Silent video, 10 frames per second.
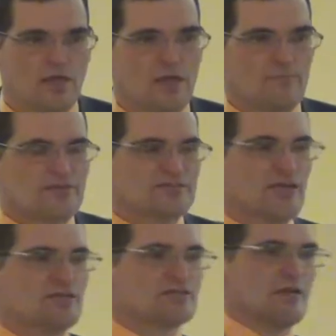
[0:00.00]
Let me tell
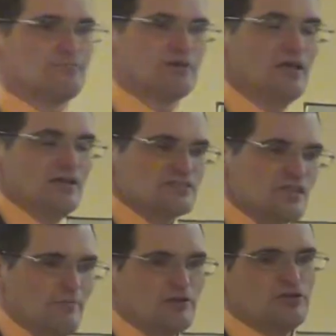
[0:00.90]
you something.
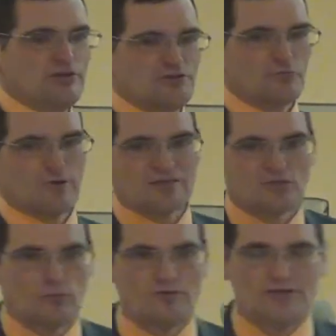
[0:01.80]
Some of you need to
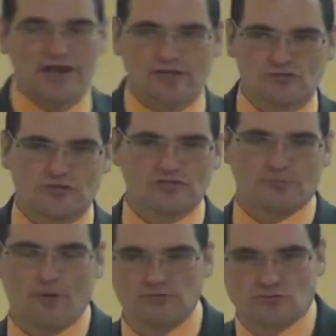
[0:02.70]
wrestle with an angel as
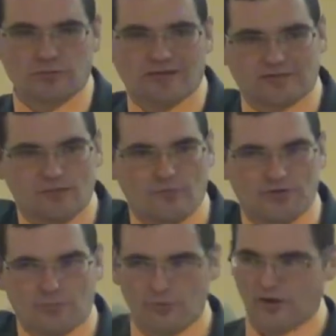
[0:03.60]
opposed to wrestling with
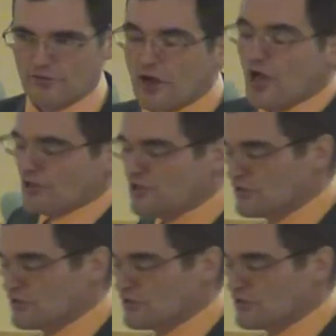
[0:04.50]
your brother. You